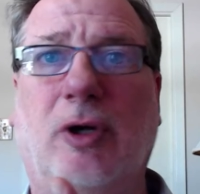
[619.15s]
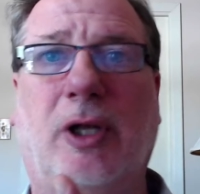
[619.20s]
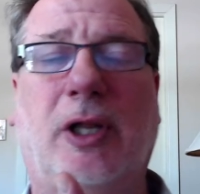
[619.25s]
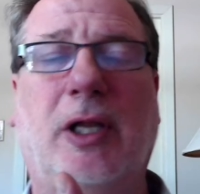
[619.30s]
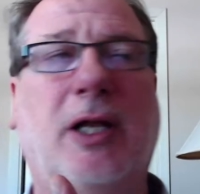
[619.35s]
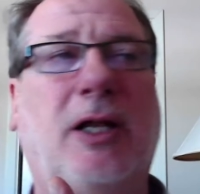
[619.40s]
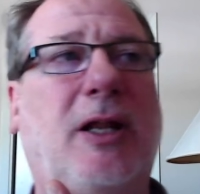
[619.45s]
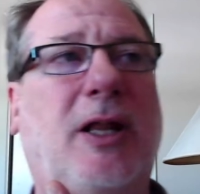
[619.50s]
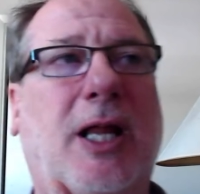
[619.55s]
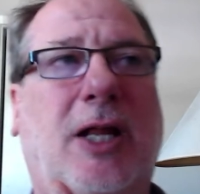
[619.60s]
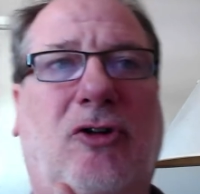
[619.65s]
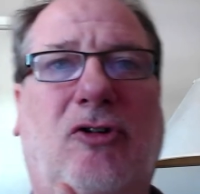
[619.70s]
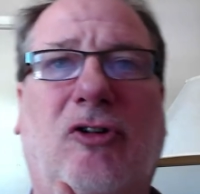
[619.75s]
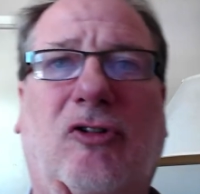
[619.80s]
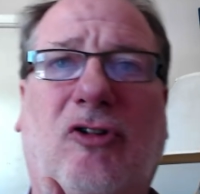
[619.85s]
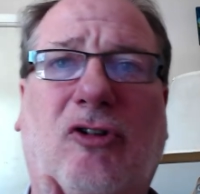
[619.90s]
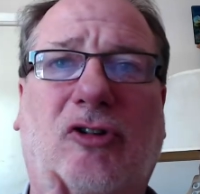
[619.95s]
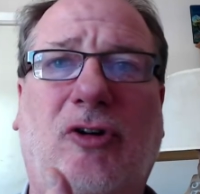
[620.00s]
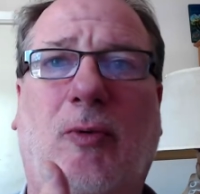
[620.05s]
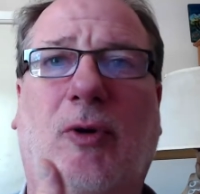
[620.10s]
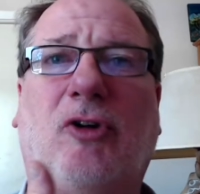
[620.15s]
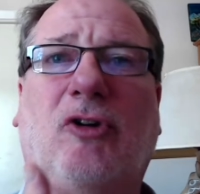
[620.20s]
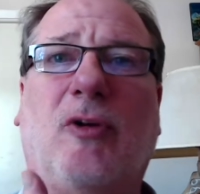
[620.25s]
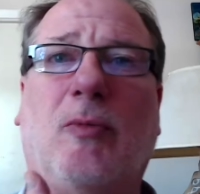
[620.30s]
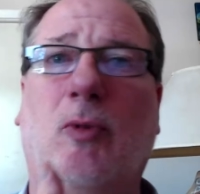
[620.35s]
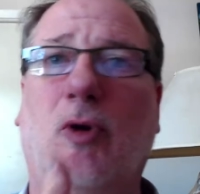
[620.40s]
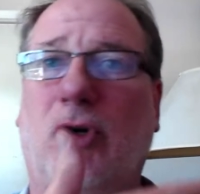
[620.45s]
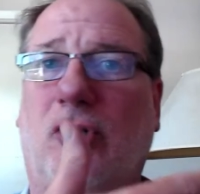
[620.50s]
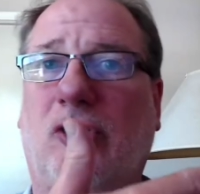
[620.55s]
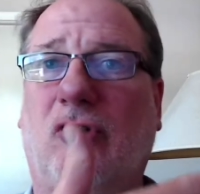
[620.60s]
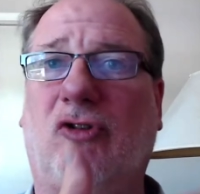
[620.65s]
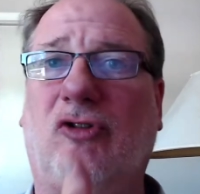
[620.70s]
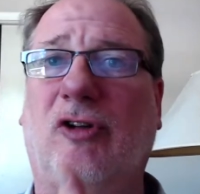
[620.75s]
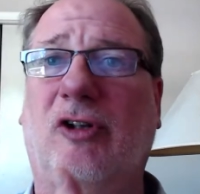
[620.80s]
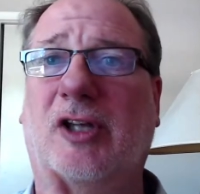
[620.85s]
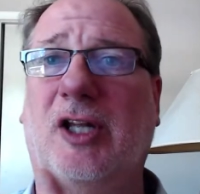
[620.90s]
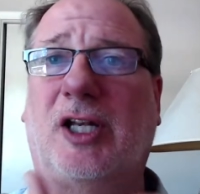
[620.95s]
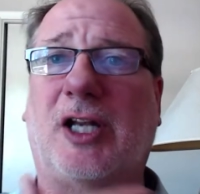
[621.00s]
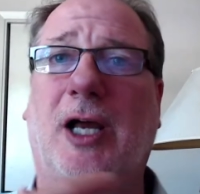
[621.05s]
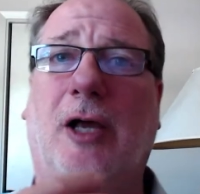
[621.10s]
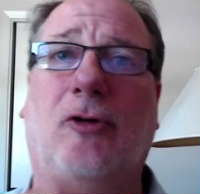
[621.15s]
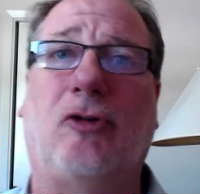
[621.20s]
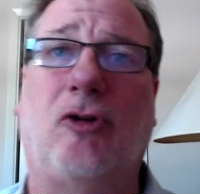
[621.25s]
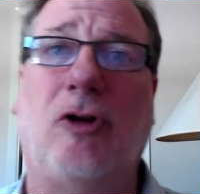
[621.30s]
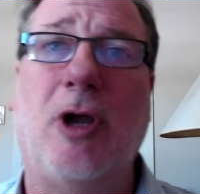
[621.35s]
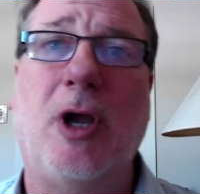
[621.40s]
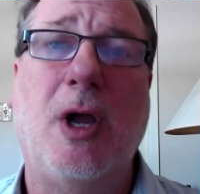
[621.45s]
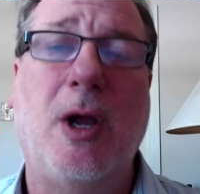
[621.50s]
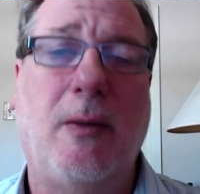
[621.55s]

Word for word: And, and in that sense, in some ways, the more distant the text,